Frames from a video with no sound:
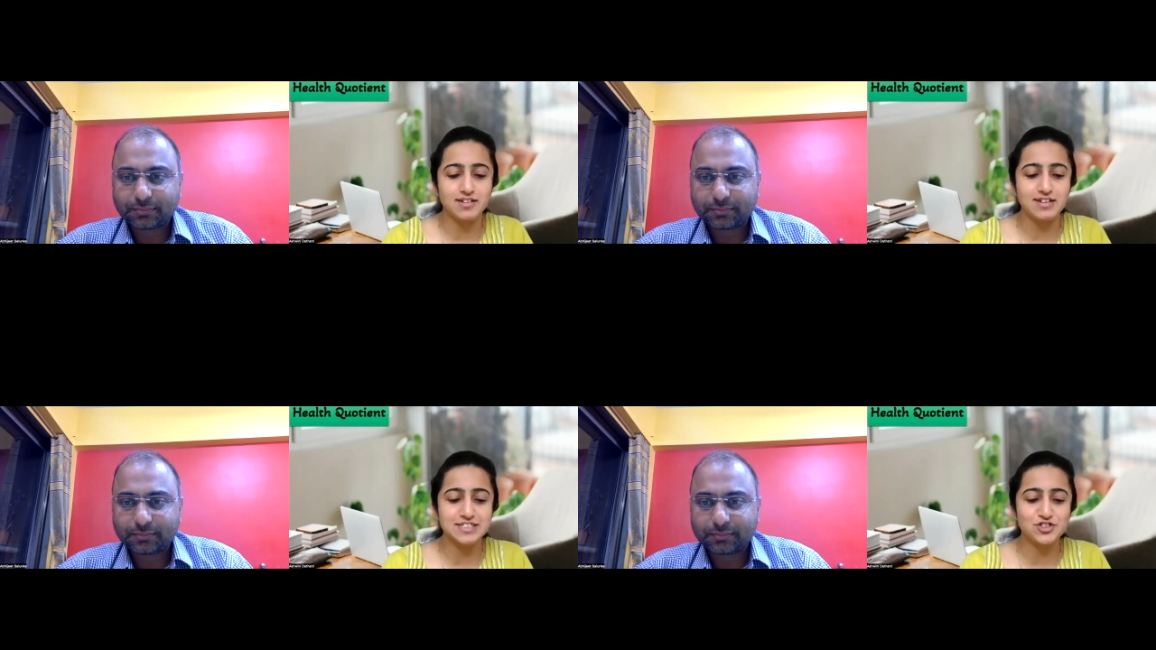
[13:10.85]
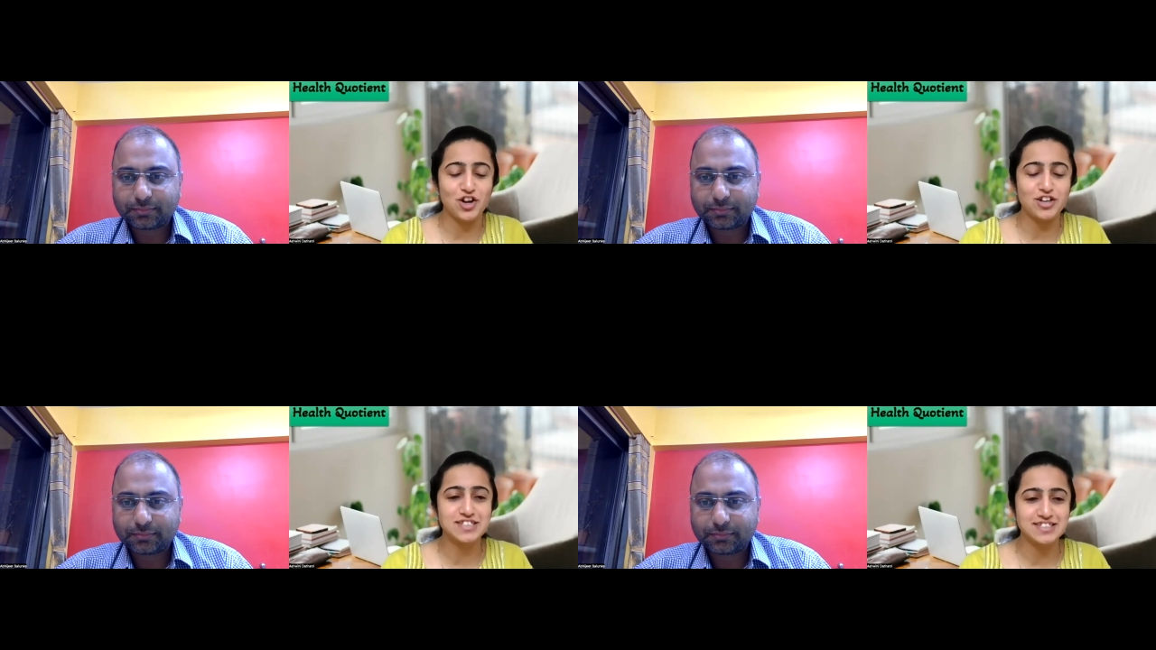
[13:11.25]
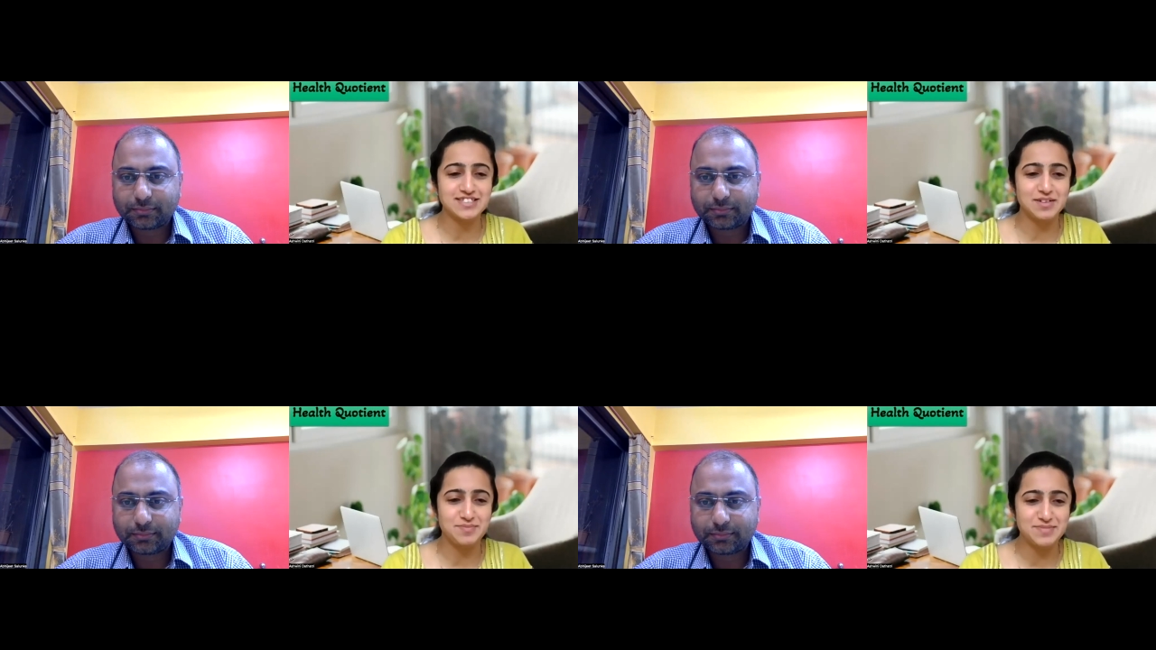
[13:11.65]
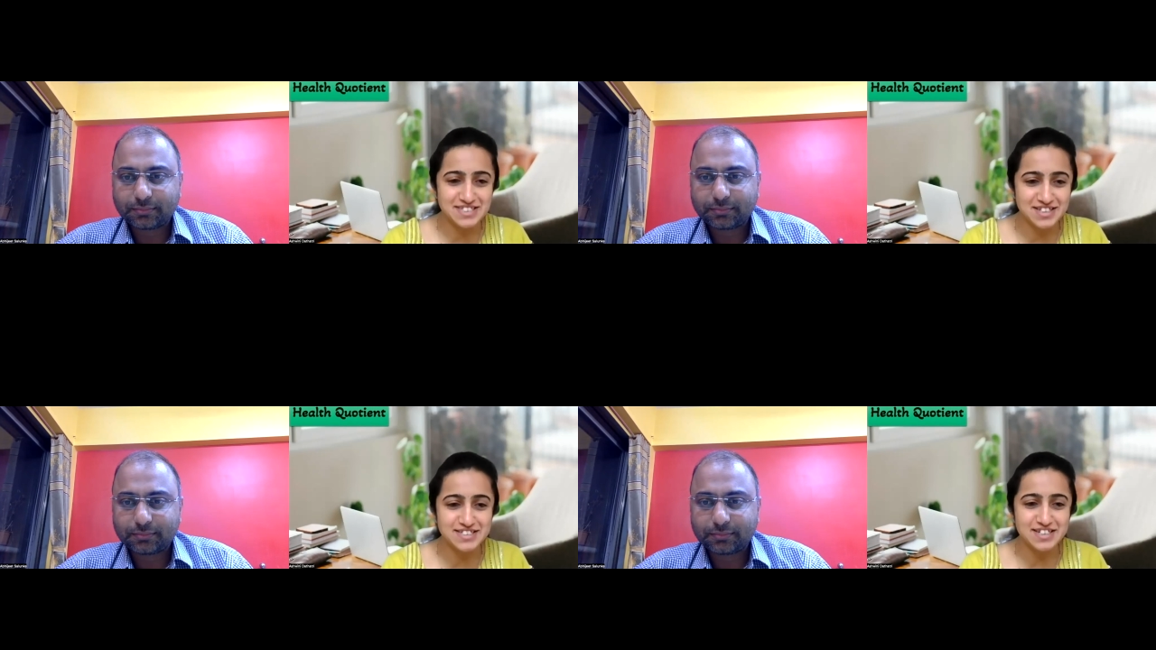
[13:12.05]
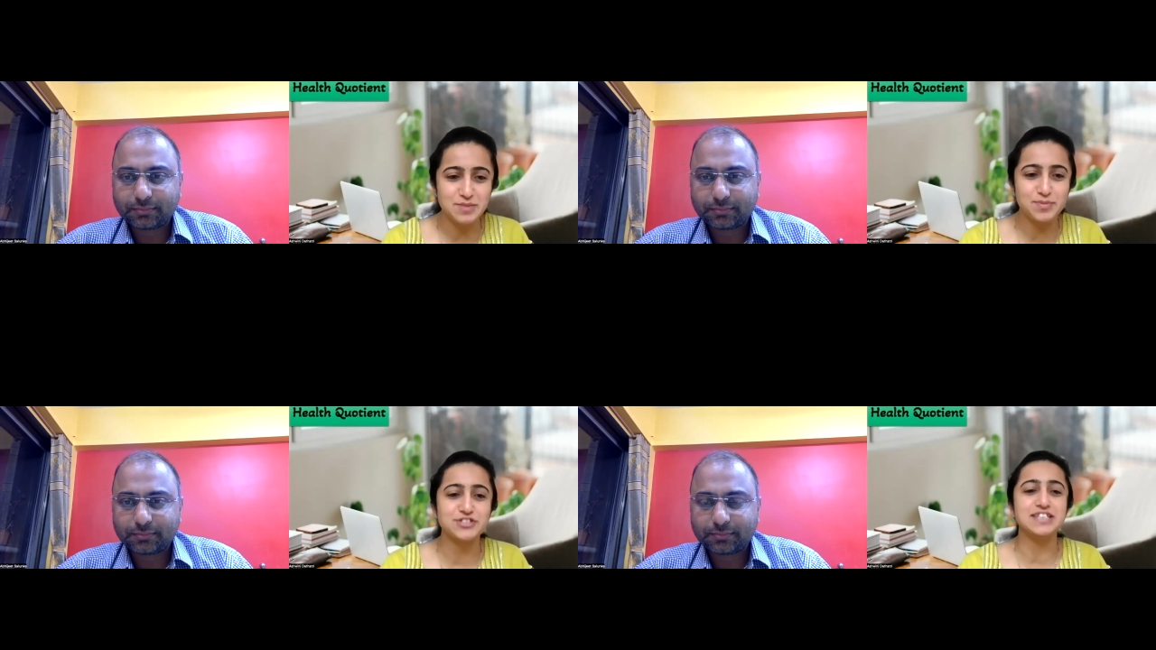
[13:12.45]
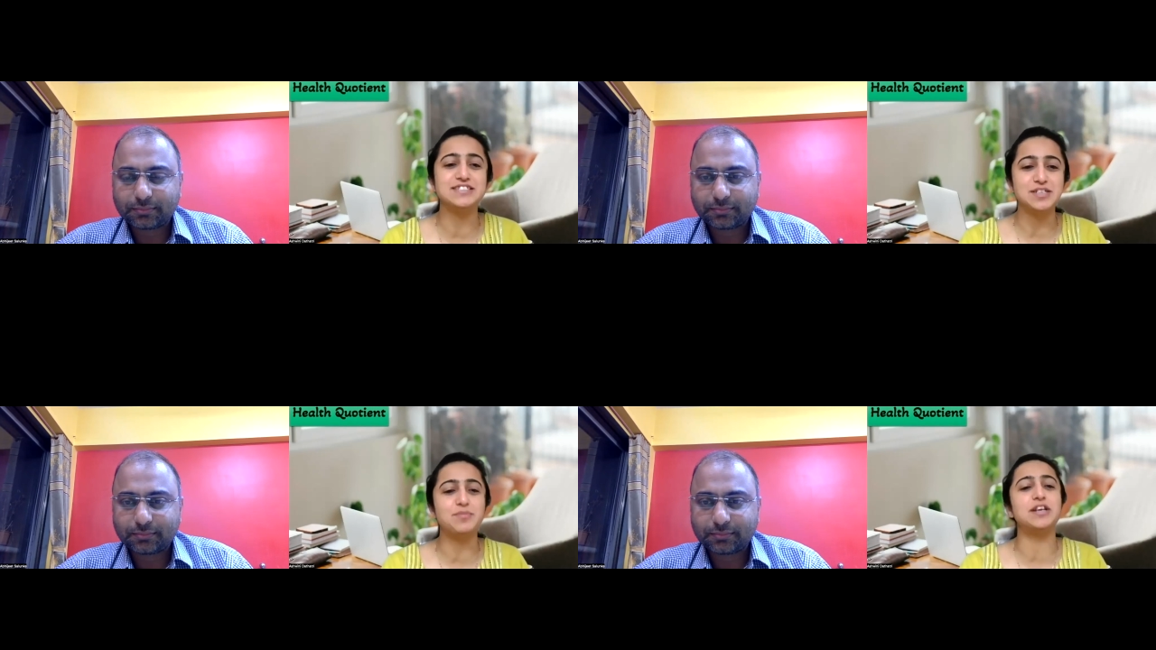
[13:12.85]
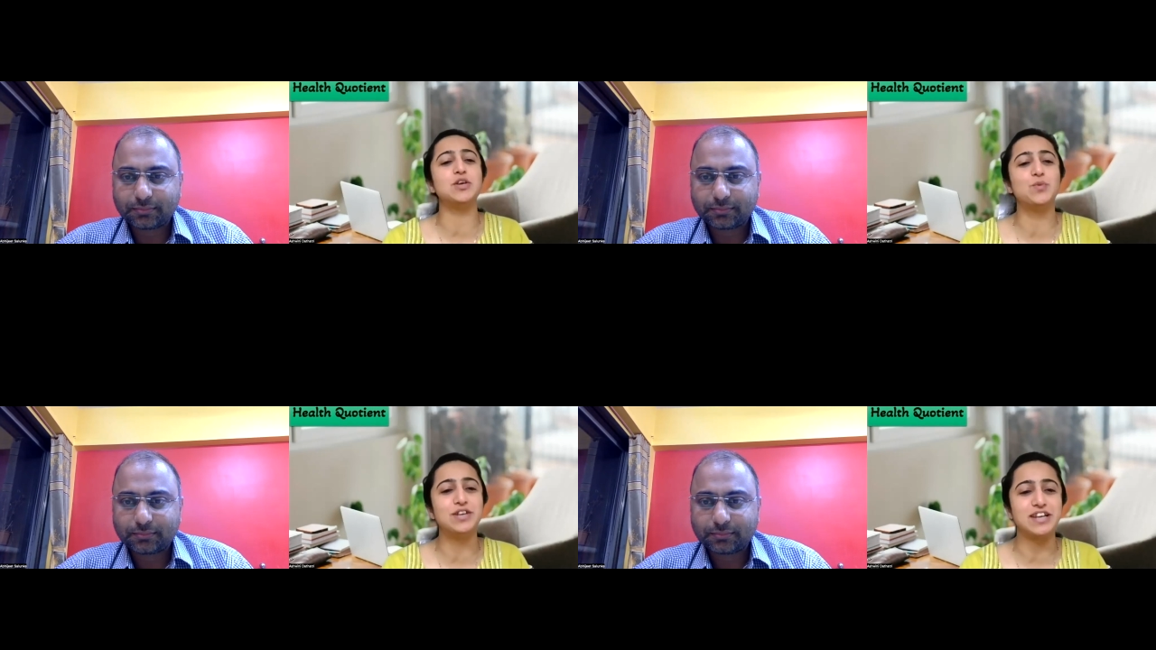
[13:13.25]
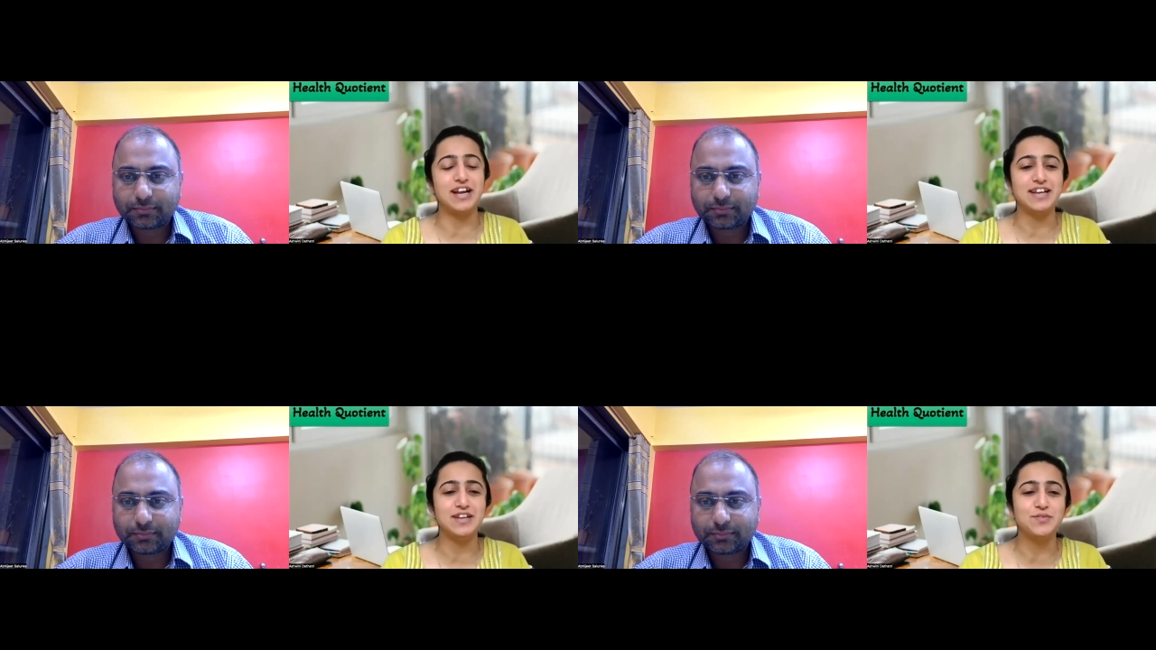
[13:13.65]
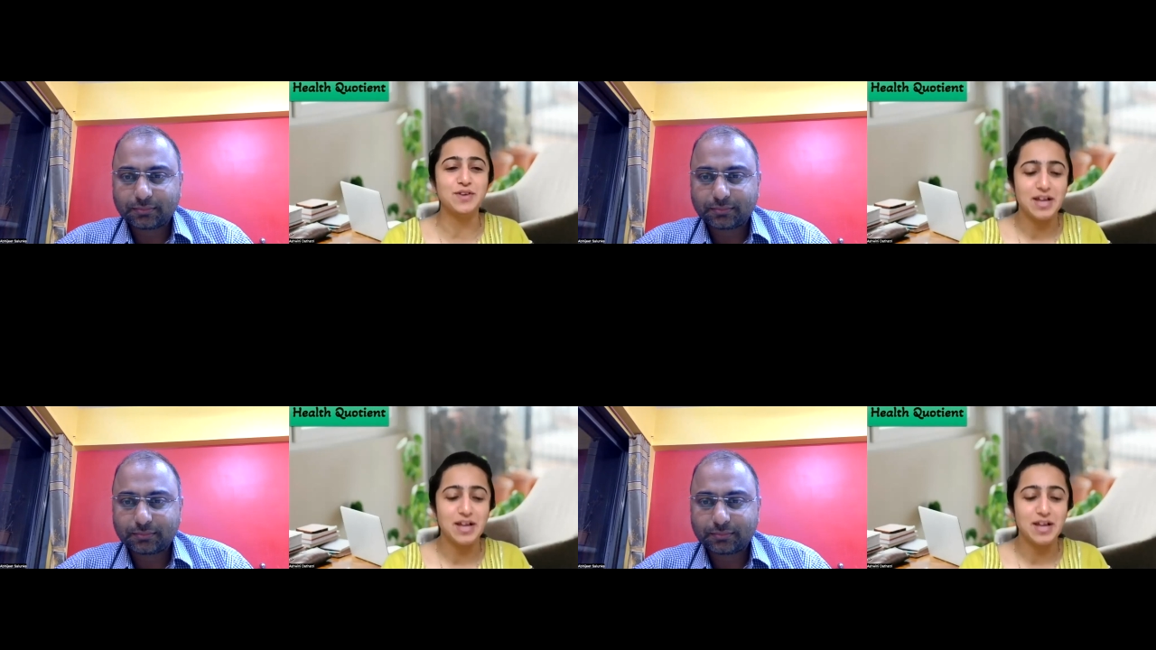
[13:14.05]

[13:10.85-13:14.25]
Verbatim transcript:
Speaker 1: it's not just the surgical procedure, but you would try to